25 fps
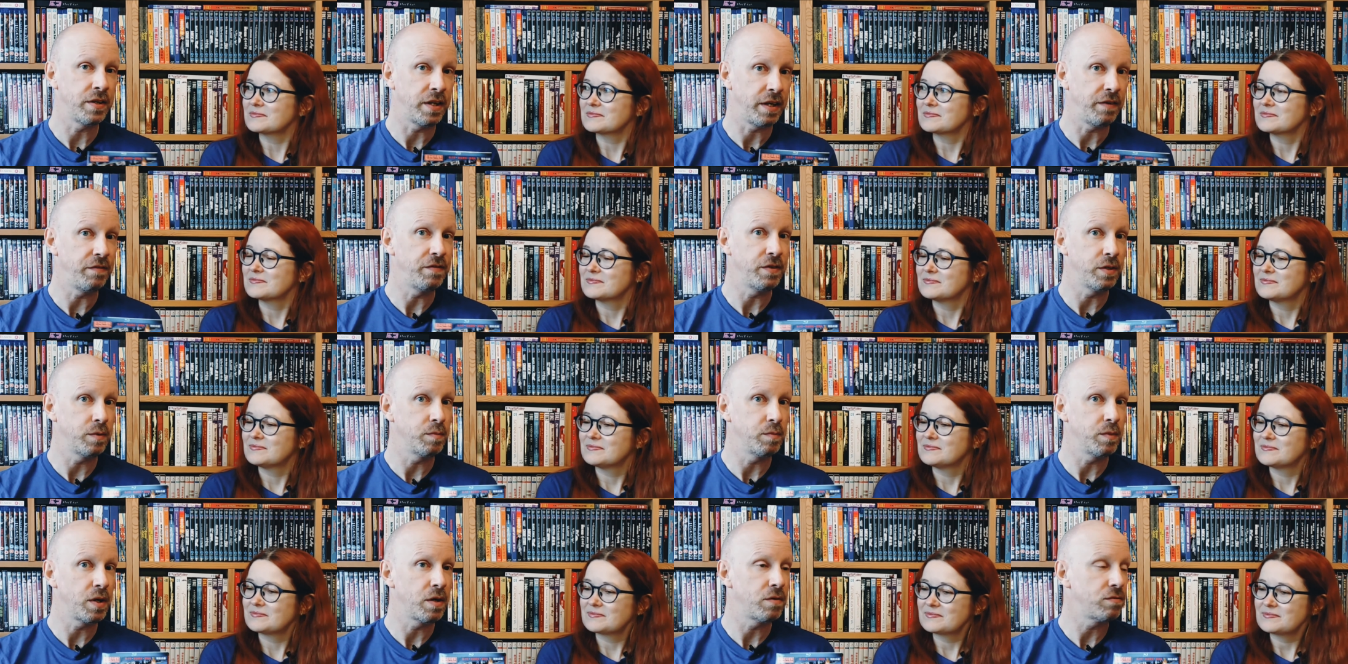Speaker 1: They
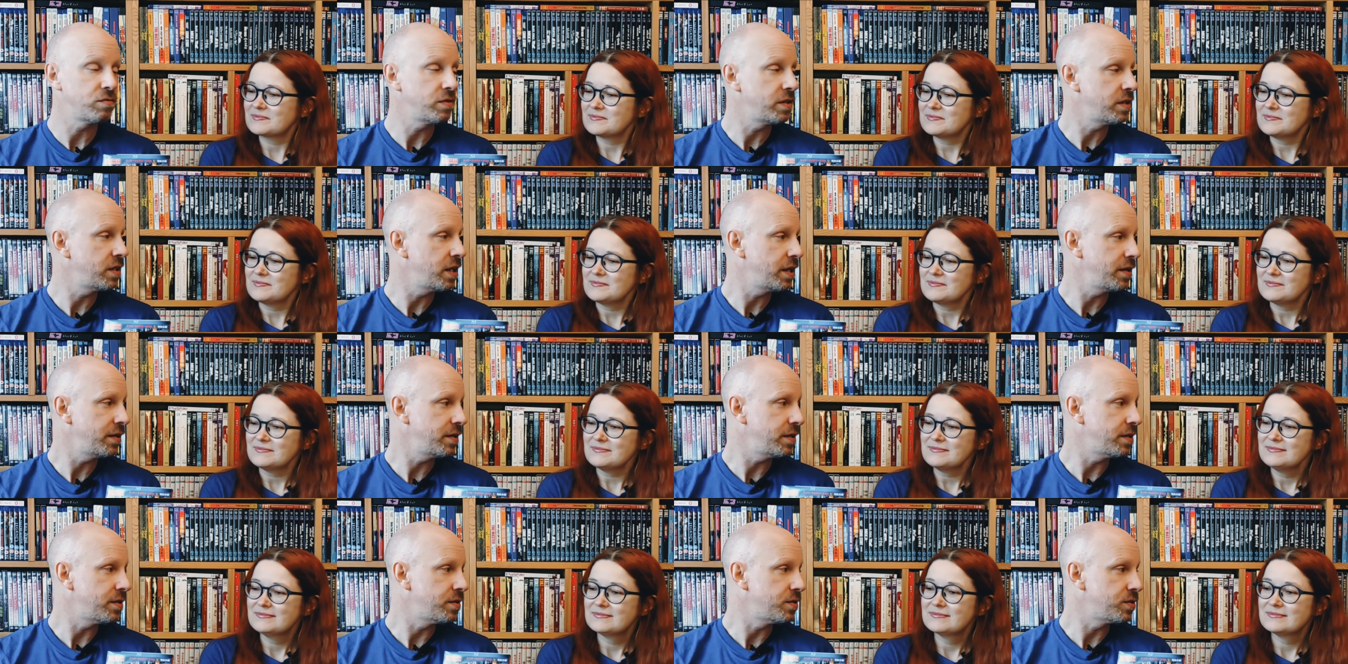filmed over in
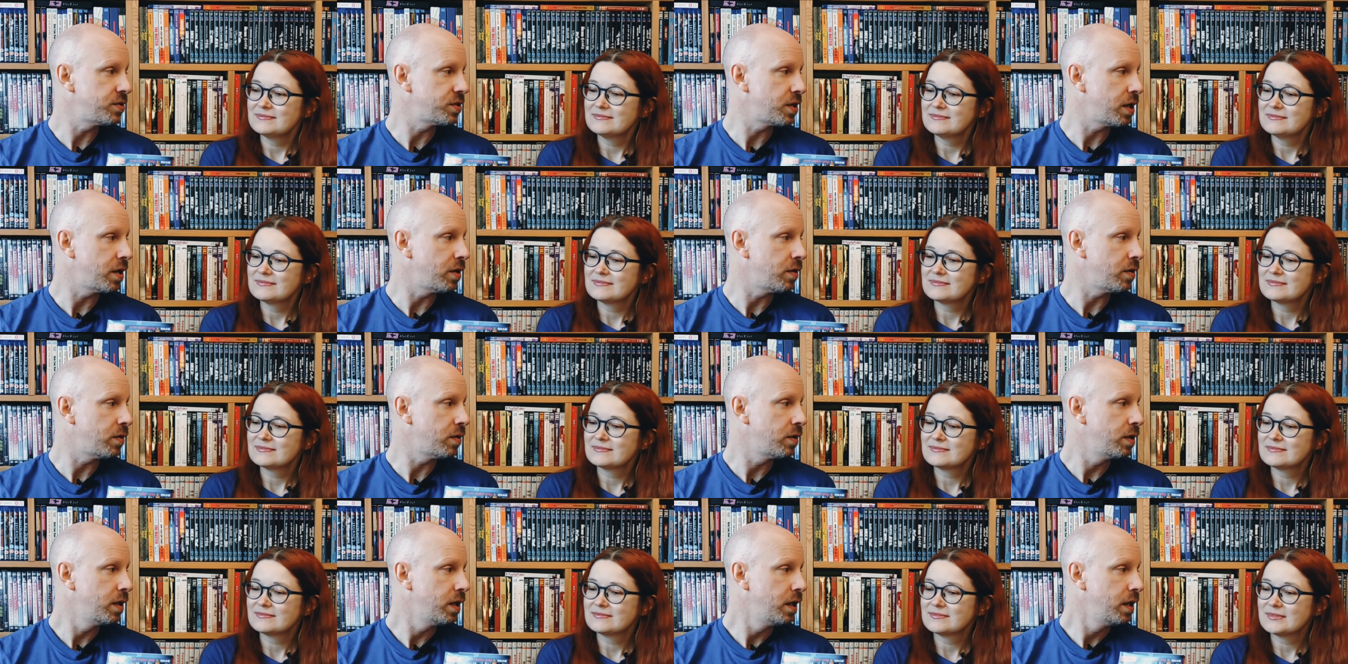London,
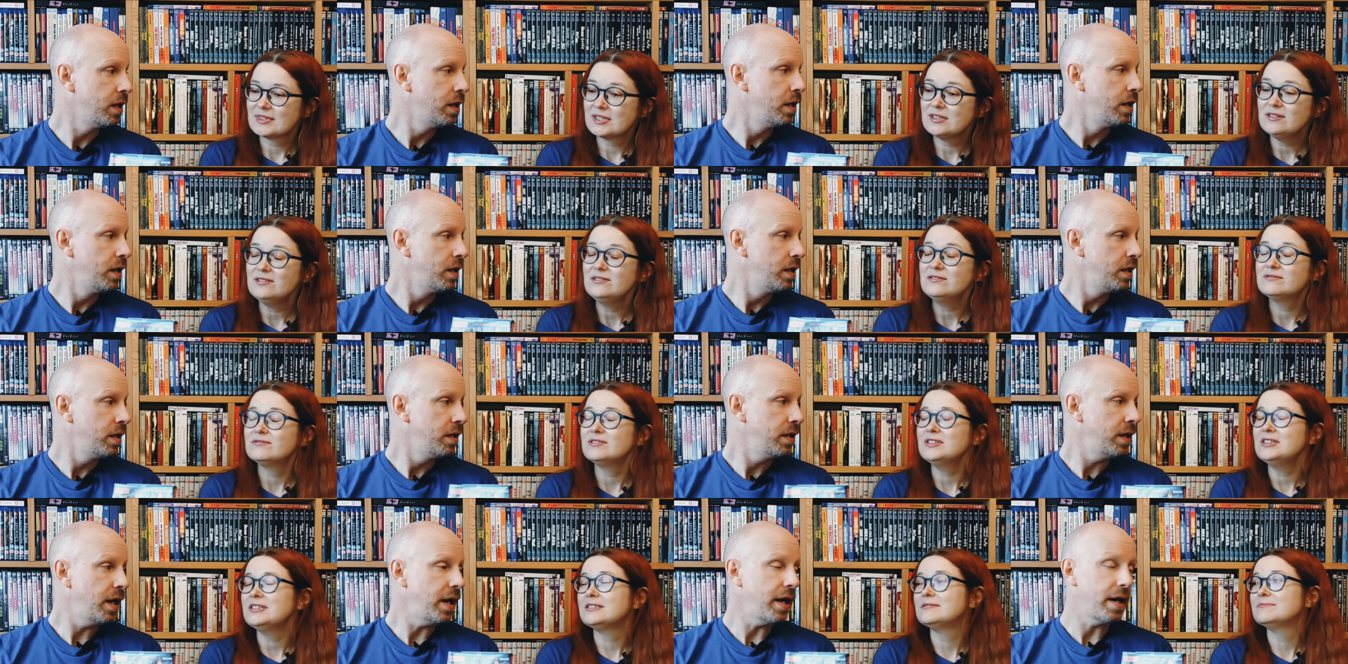so oh,
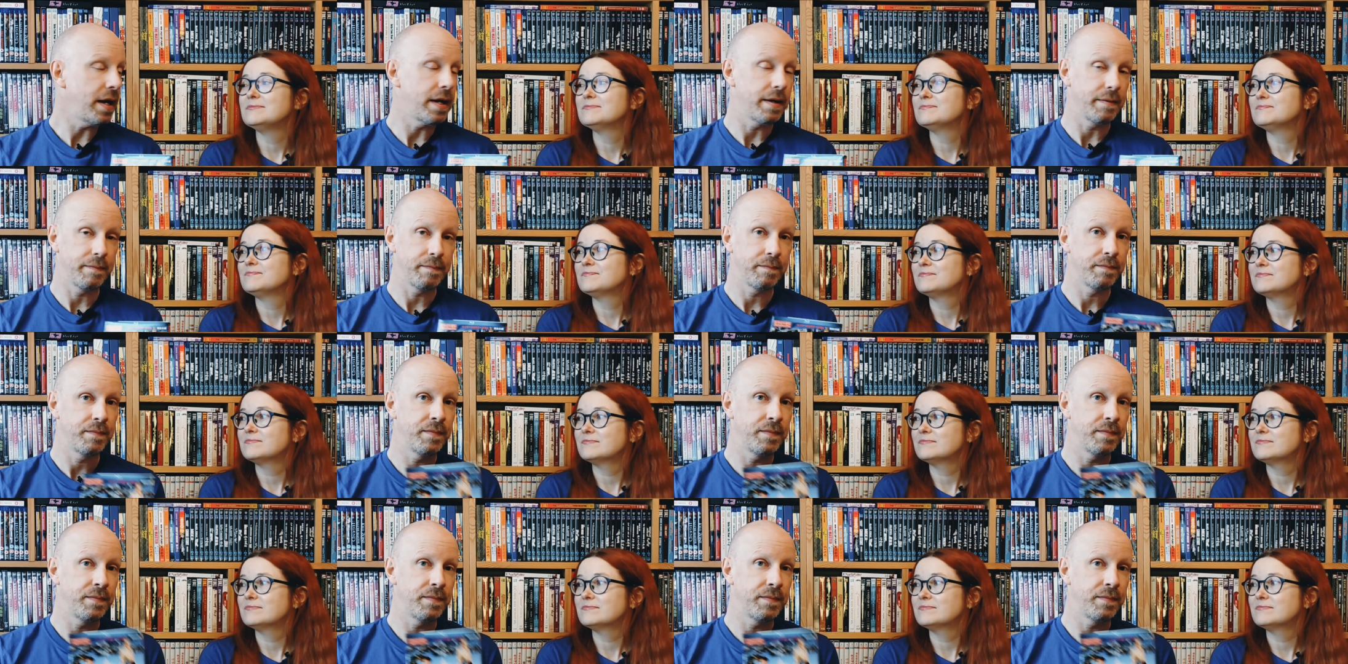right. yeah.